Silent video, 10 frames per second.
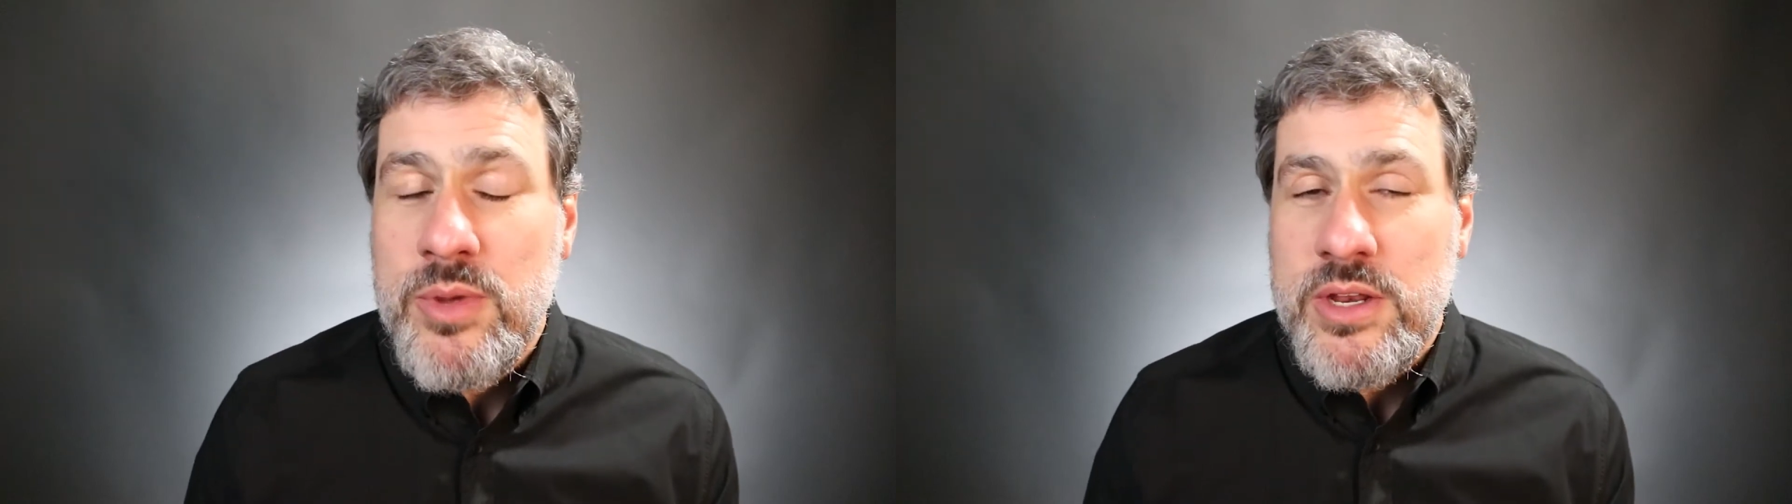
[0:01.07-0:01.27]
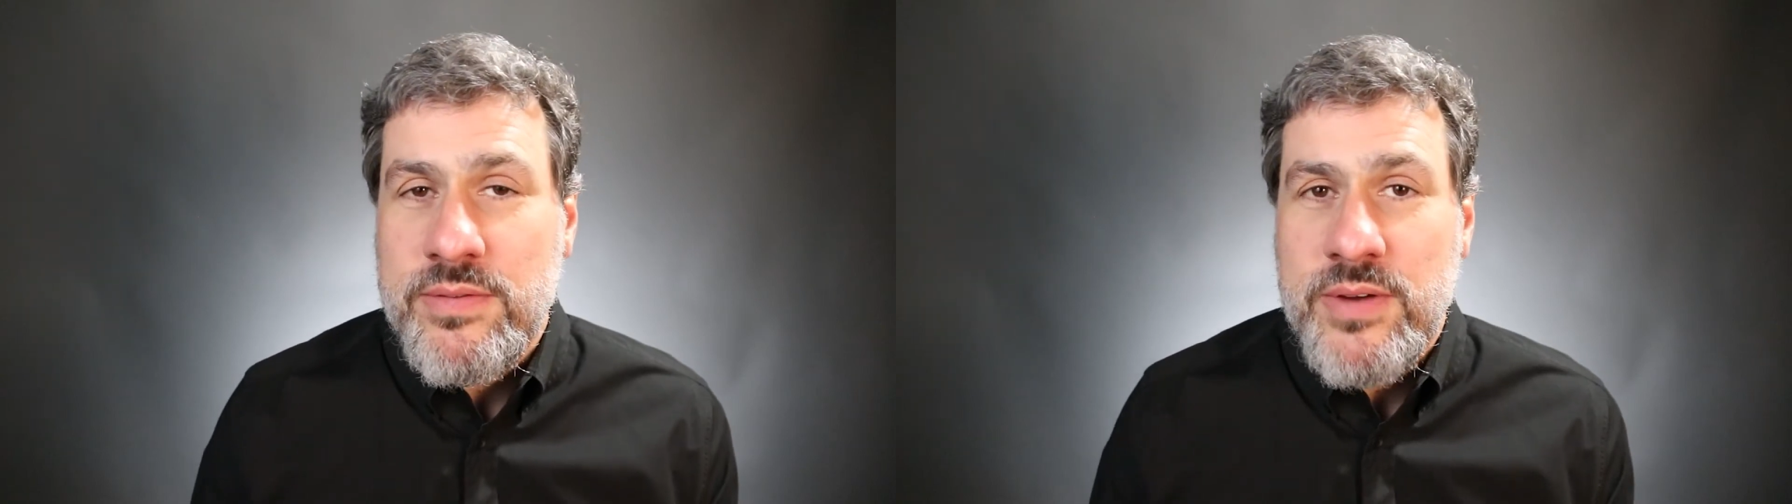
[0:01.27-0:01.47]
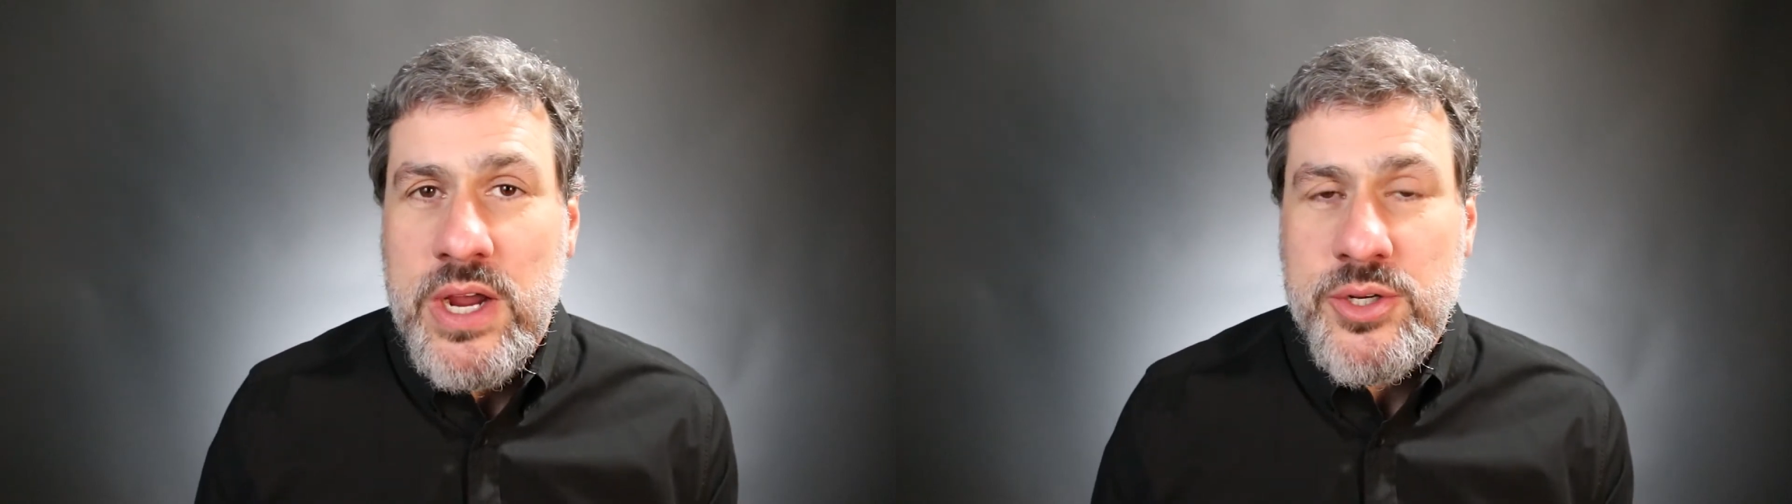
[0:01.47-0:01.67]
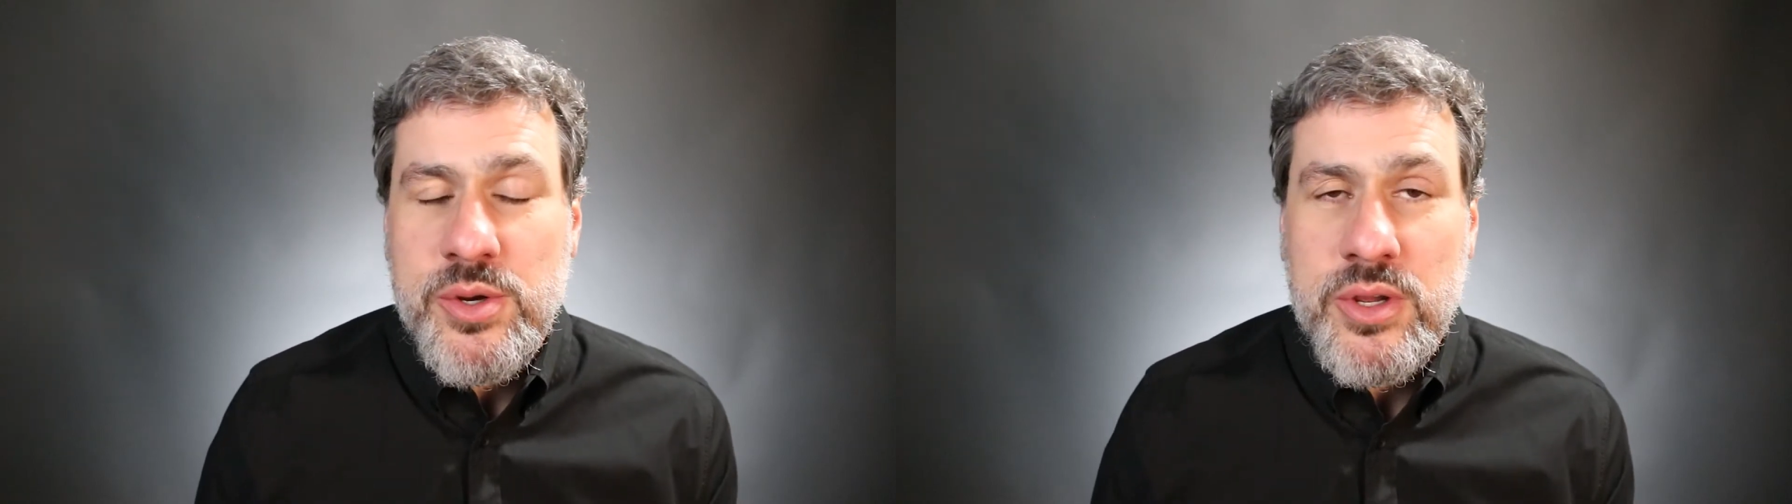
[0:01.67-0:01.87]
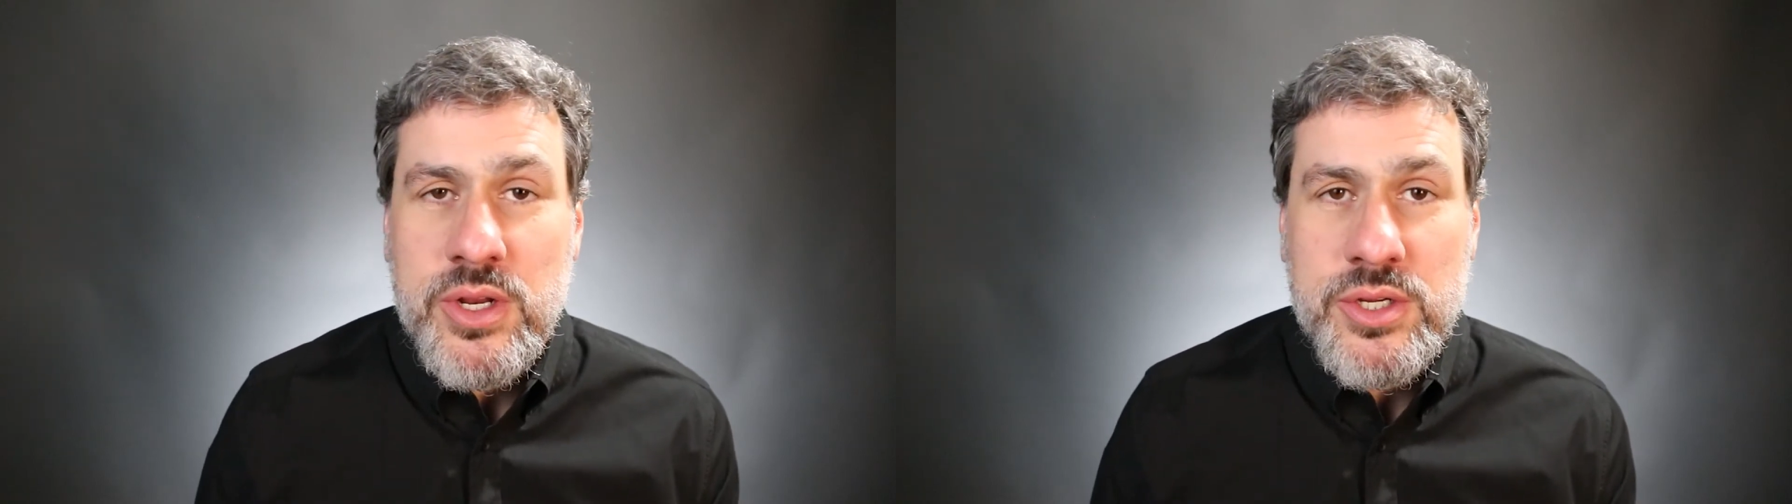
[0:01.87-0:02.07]

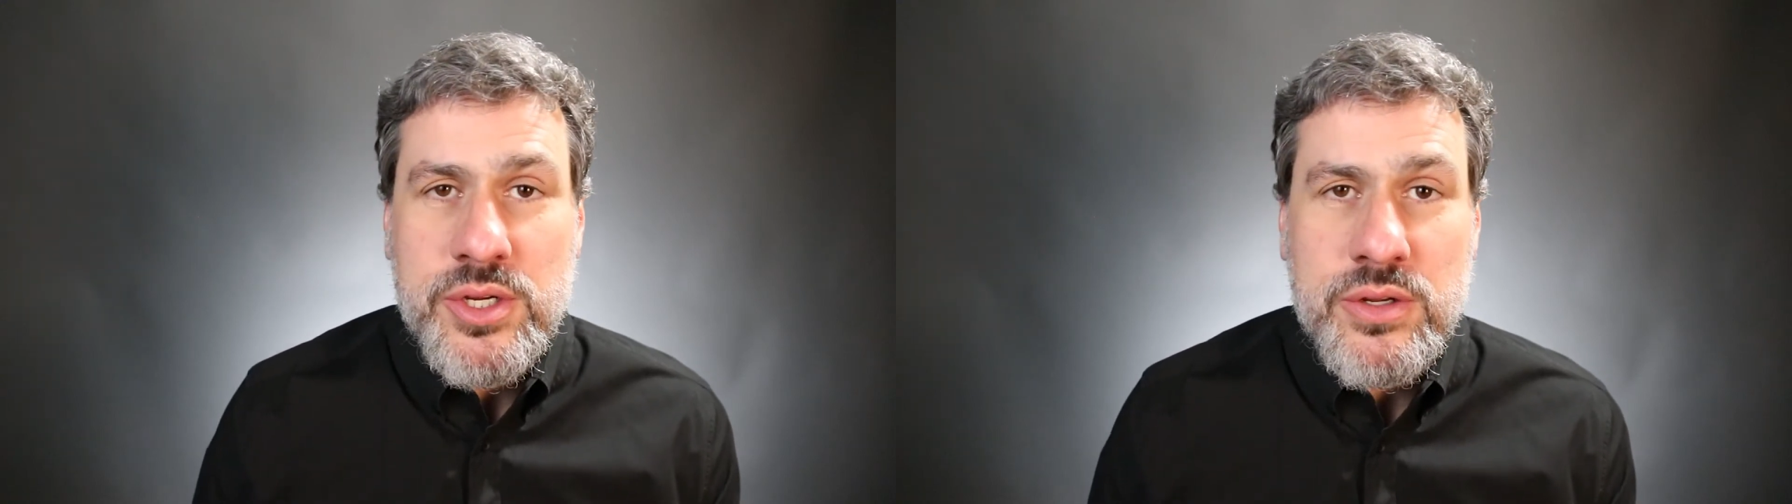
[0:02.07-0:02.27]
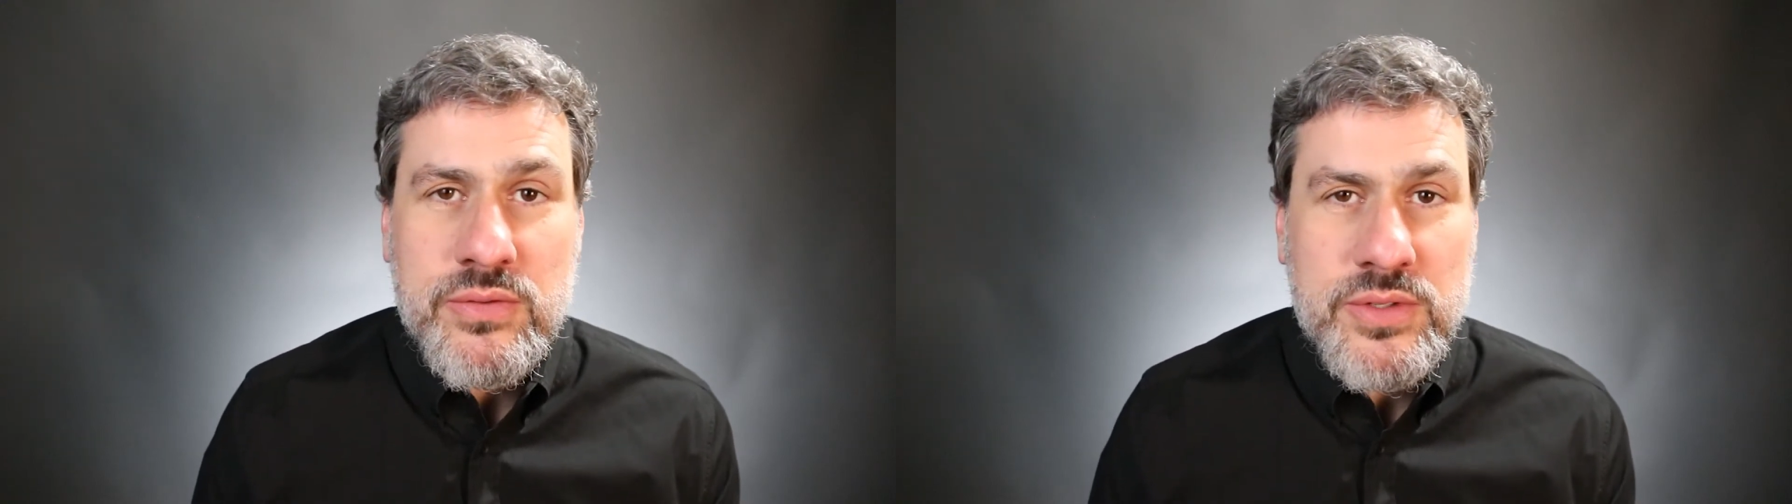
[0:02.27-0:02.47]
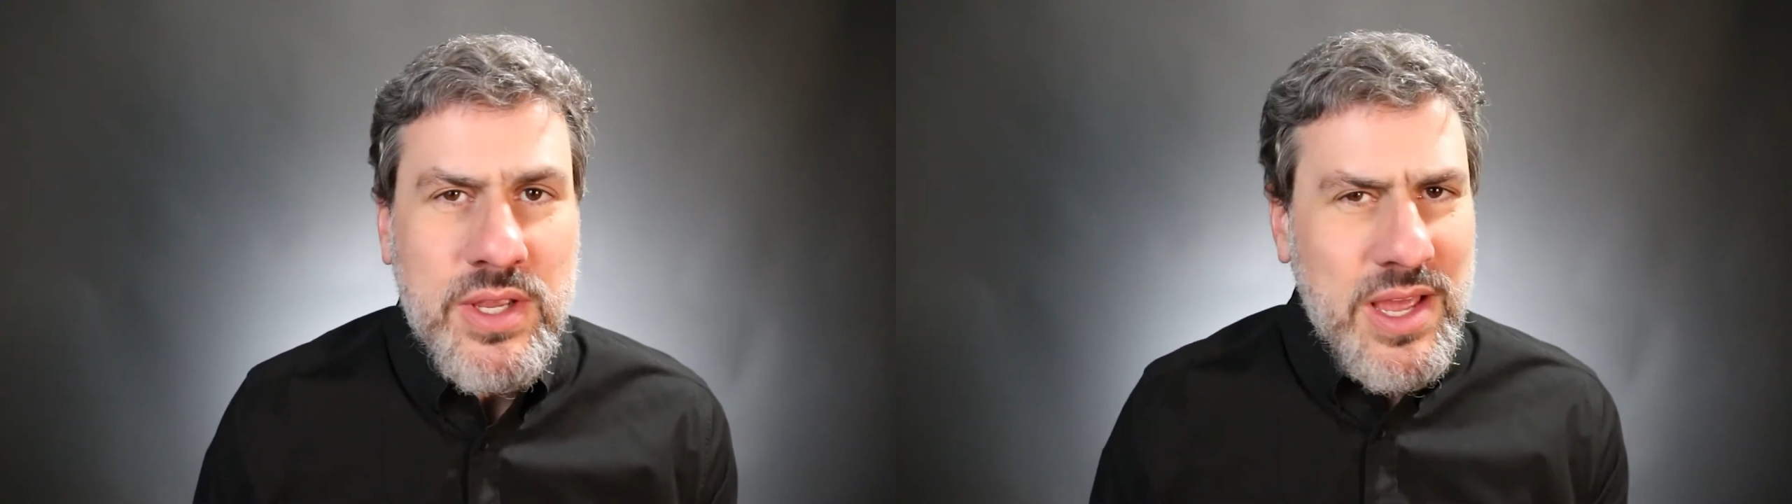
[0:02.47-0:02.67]
manufacturing initiatives,